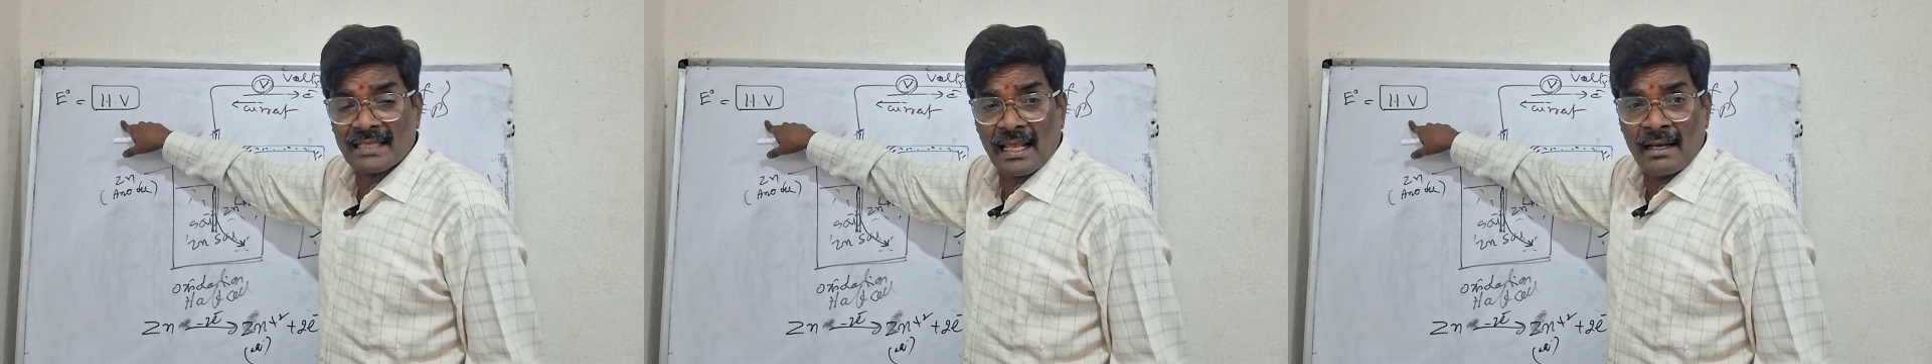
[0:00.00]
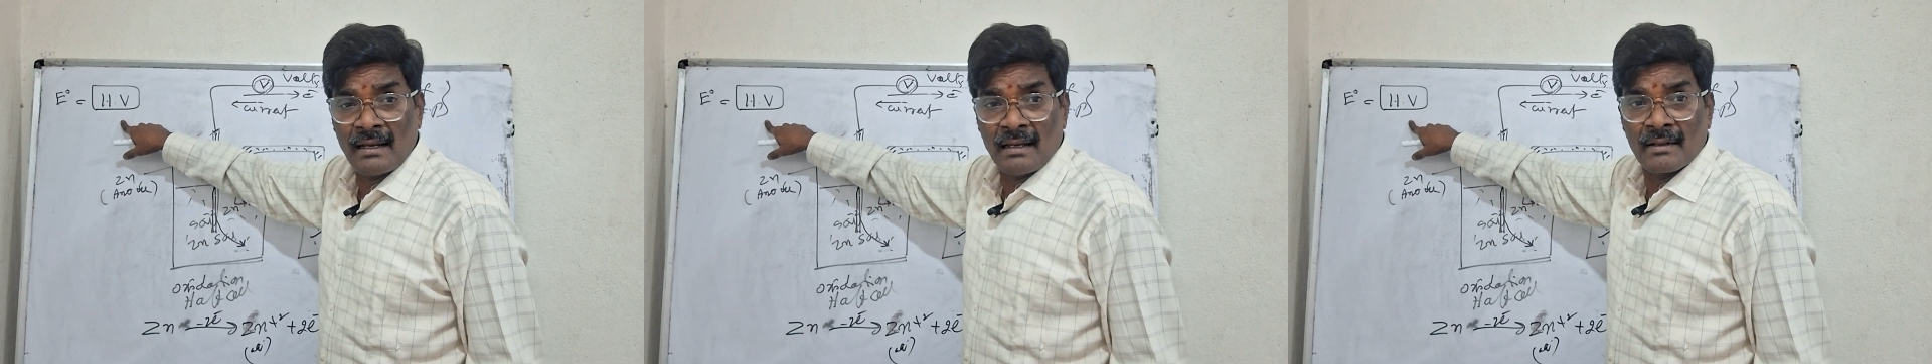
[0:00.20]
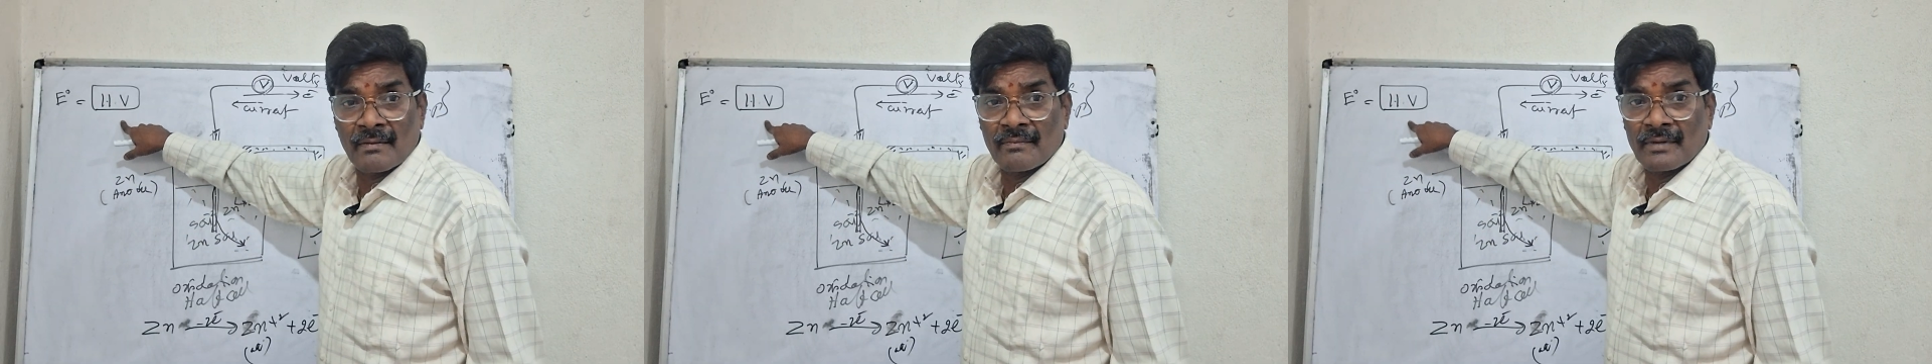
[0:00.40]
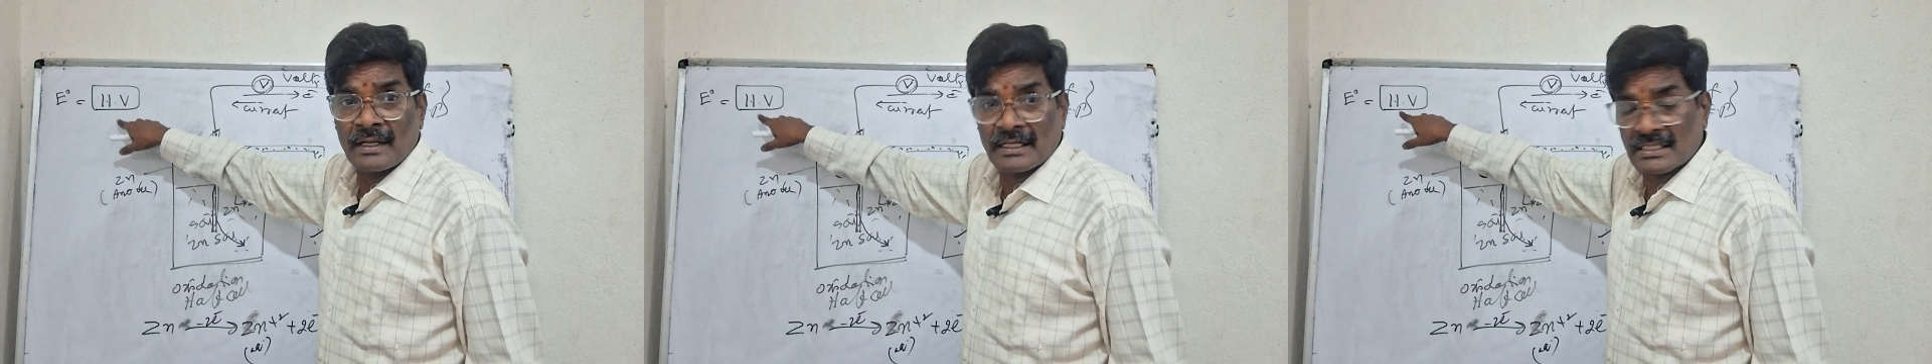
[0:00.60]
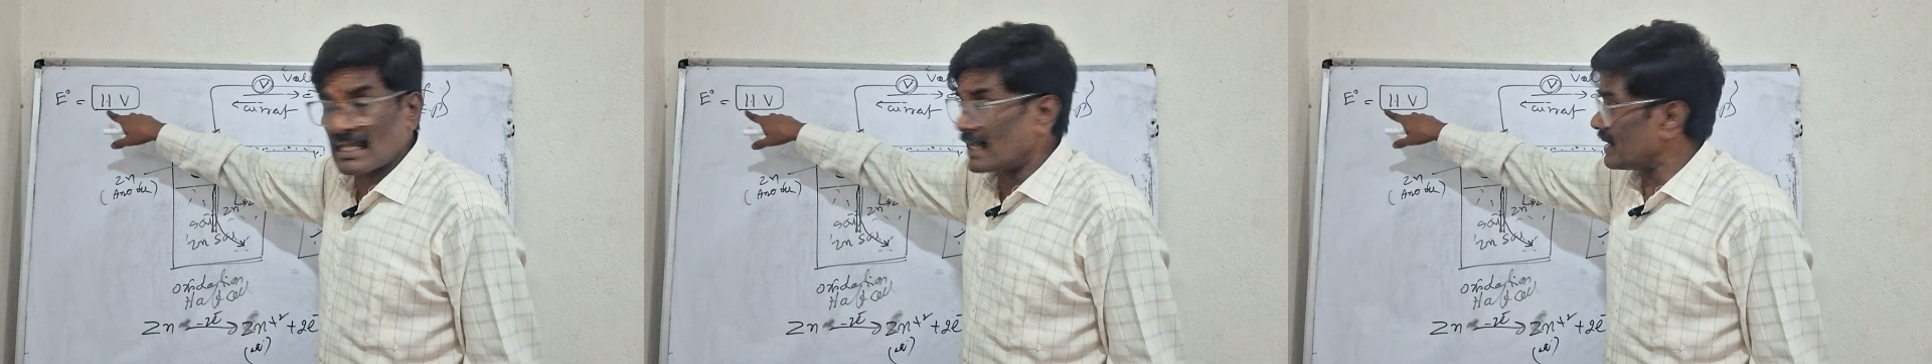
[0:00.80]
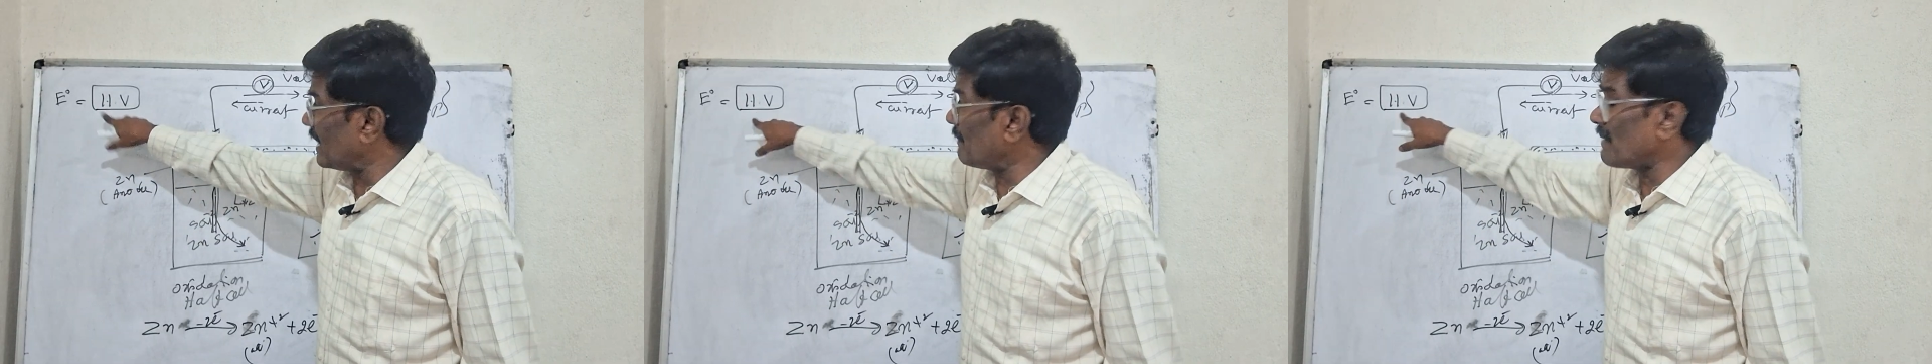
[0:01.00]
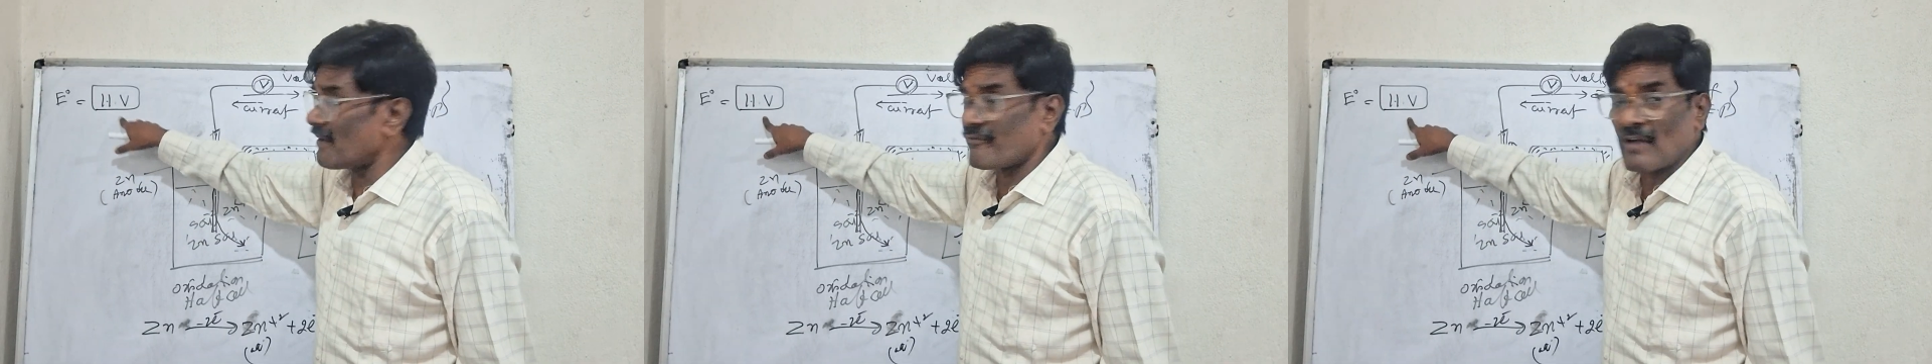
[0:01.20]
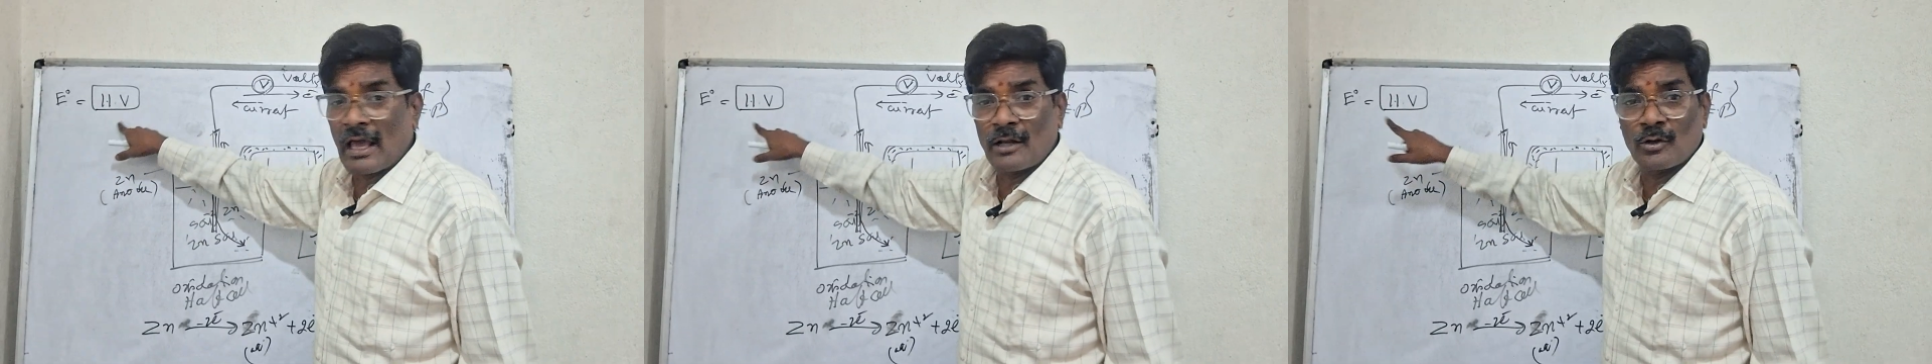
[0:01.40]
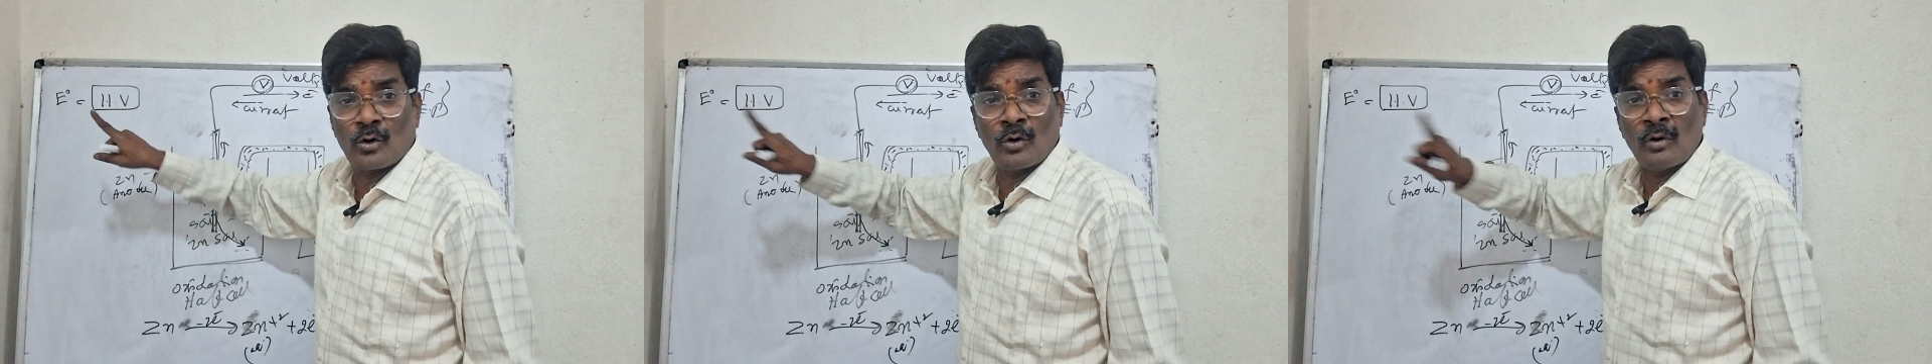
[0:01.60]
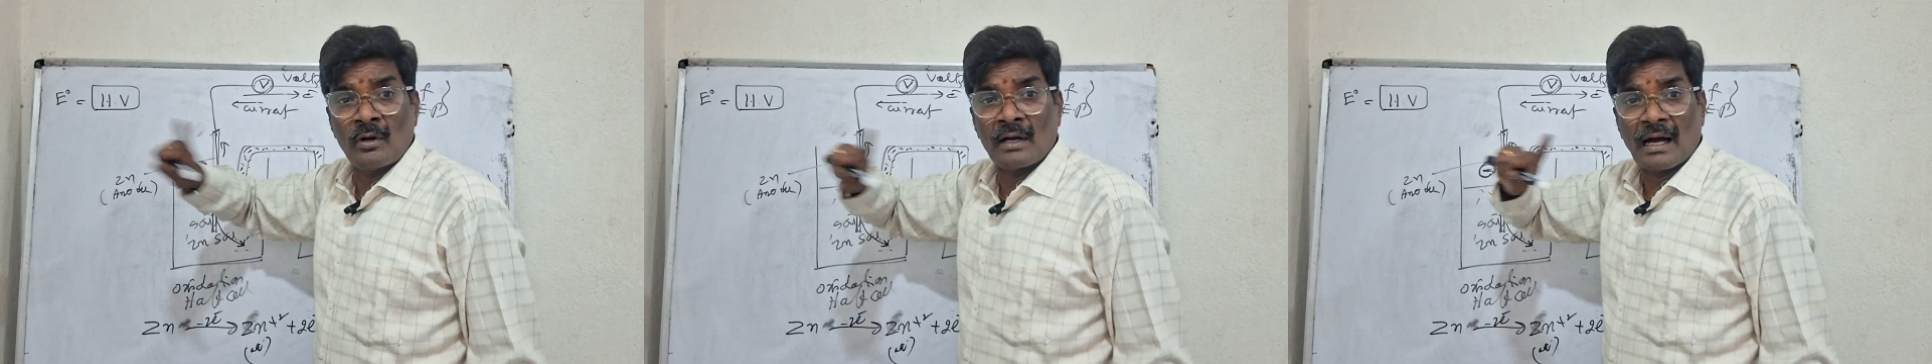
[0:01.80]
cell, its a EMF
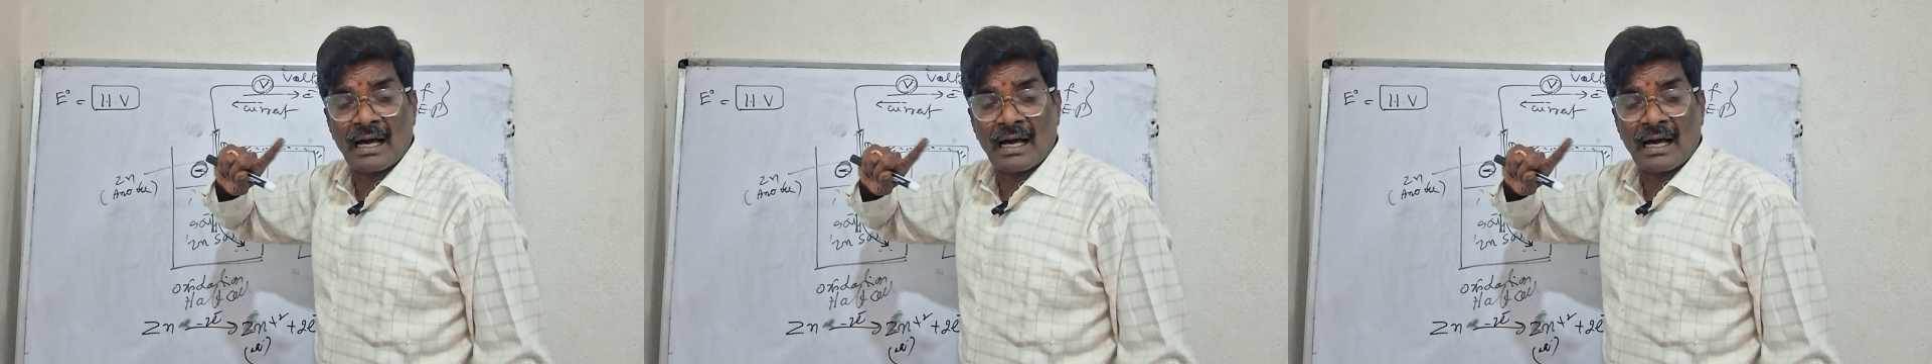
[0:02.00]
value